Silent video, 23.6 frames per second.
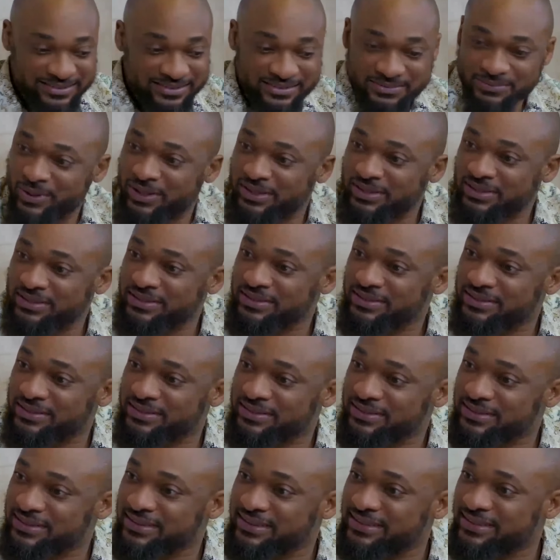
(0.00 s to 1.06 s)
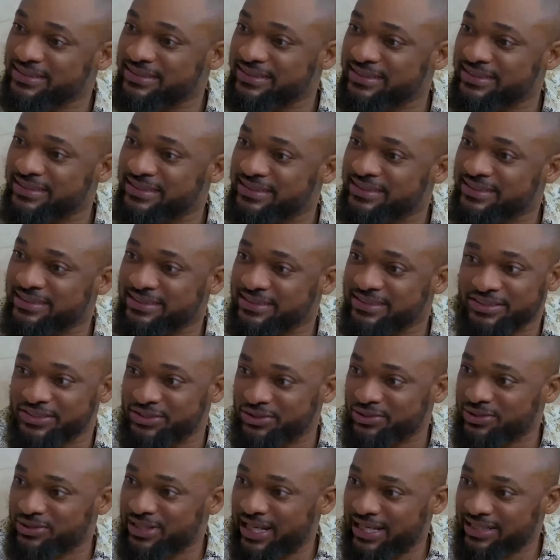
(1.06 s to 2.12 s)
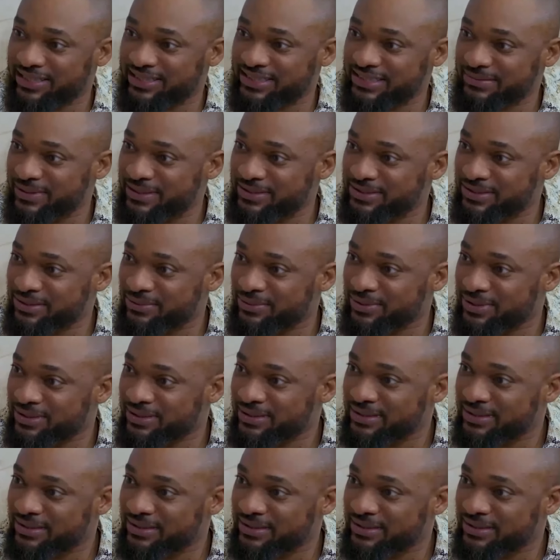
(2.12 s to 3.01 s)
What? You don't like this place or what?